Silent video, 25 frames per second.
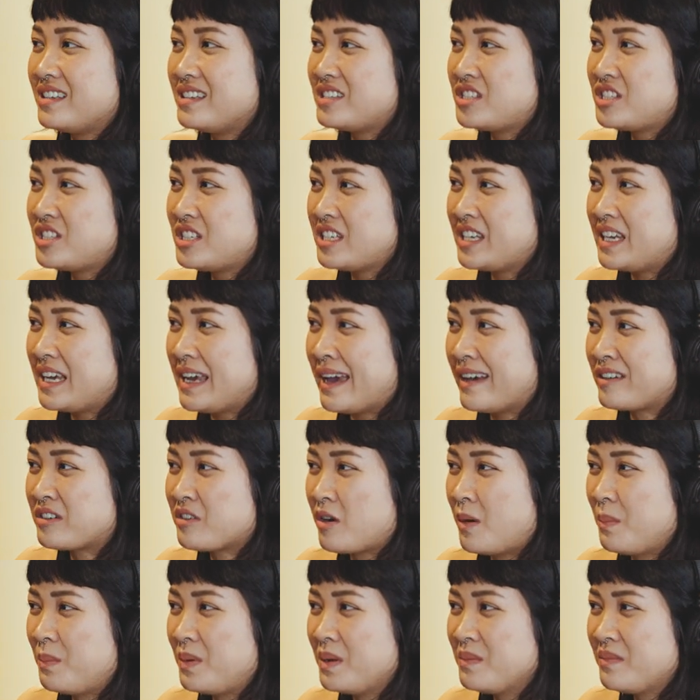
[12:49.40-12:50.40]
She have
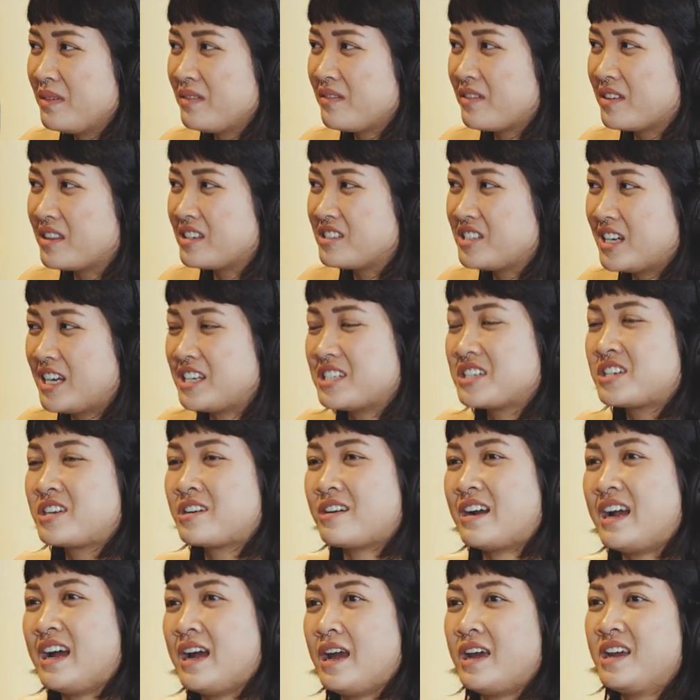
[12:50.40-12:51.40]
compliment from the judge,
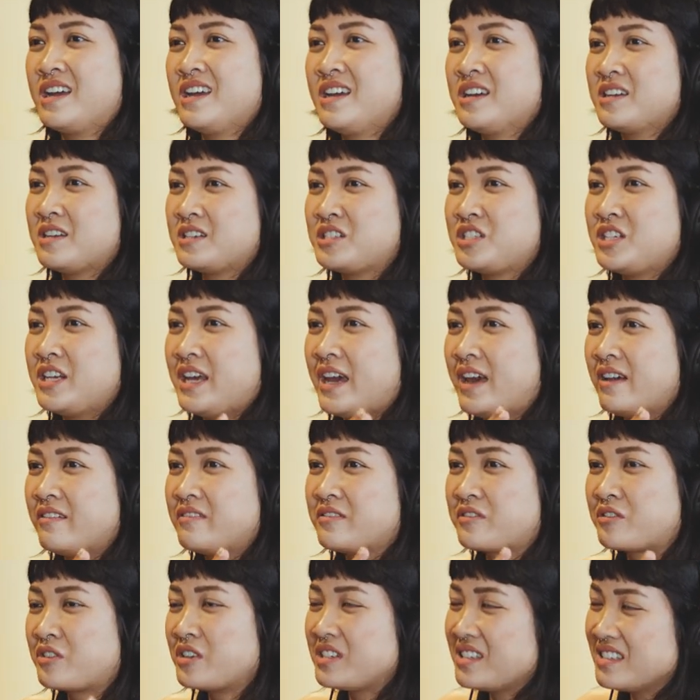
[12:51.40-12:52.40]
cry. She
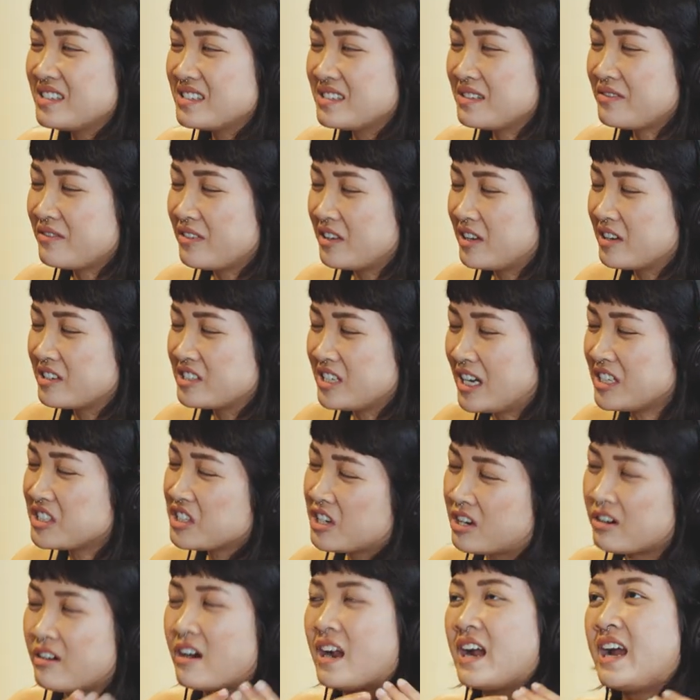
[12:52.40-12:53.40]
have criticism from the
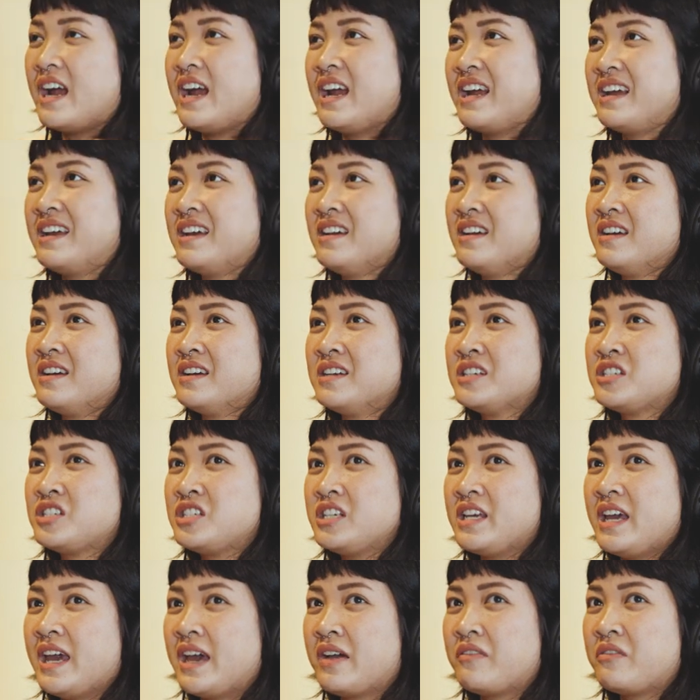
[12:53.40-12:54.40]
judge, cry. cry yeah.
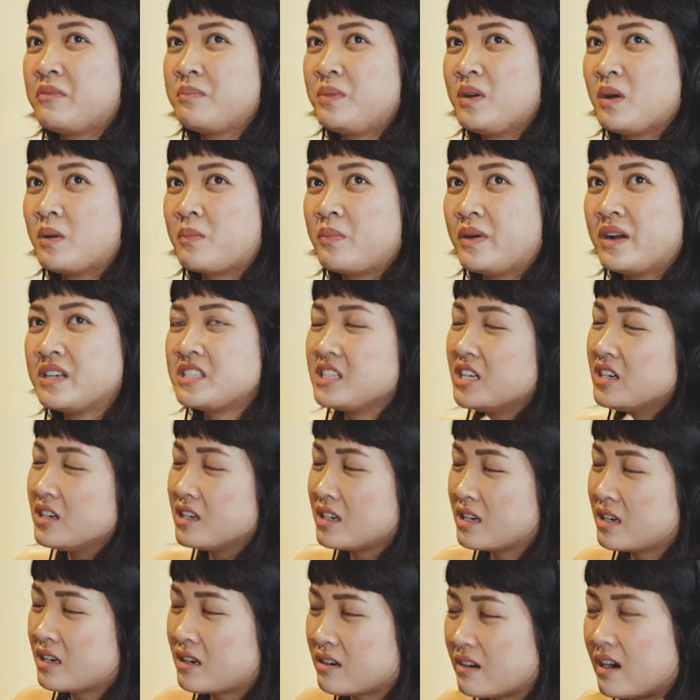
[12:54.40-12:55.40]
She have a bit of pressure,
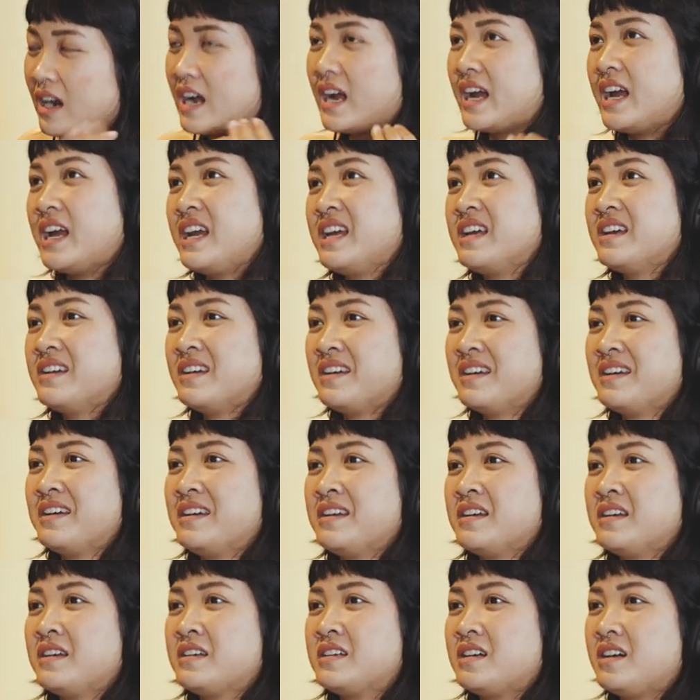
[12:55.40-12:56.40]
cry. Mm.
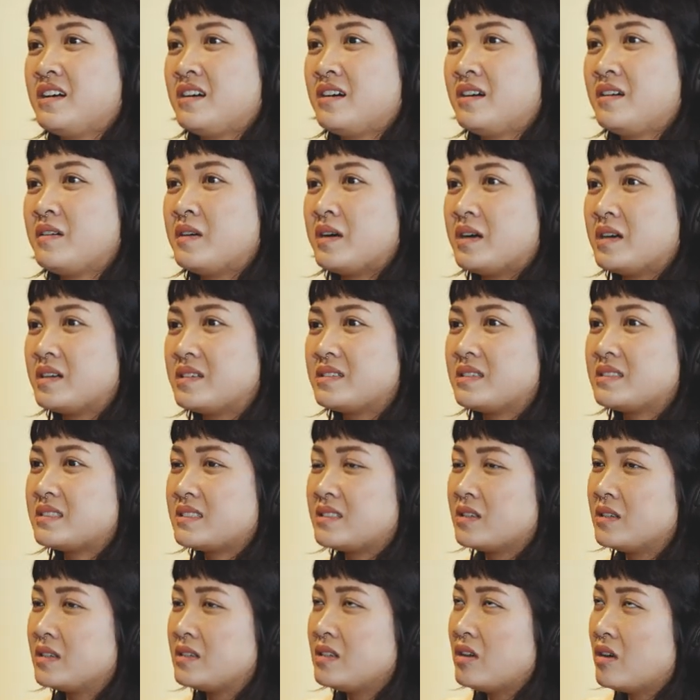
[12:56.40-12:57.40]
Uh,
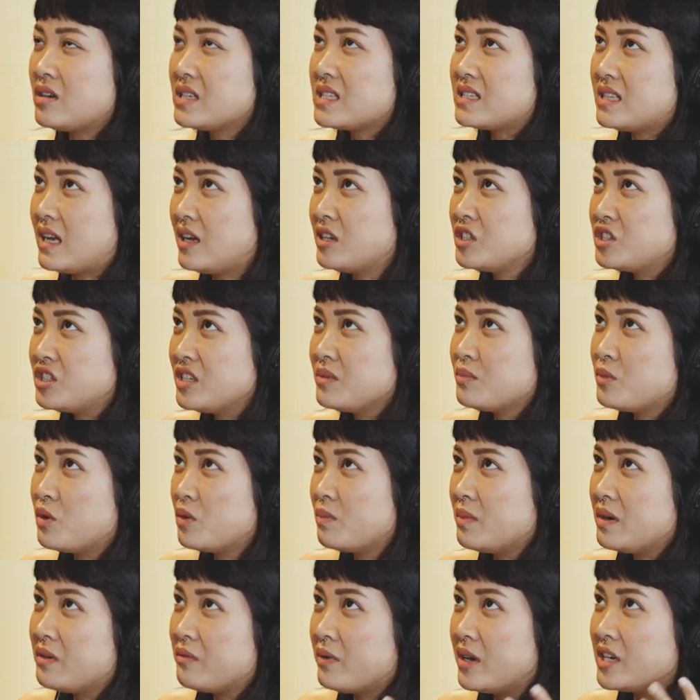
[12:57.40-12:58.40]
a nostalgic
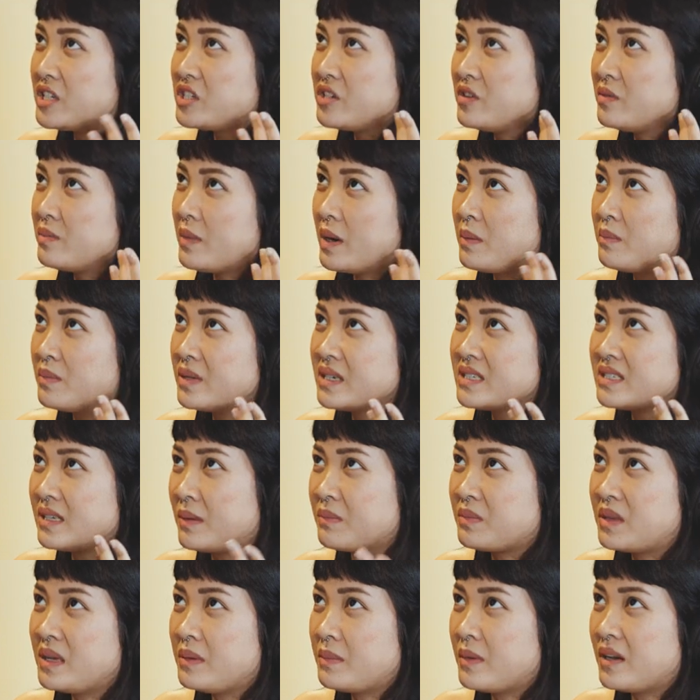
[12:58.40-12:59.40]
moment where she remembers
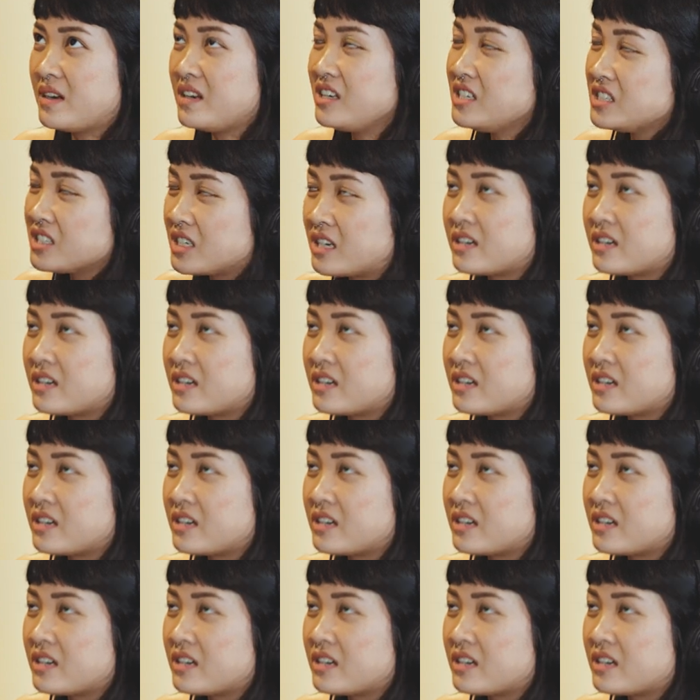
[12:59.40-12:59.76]
something about this,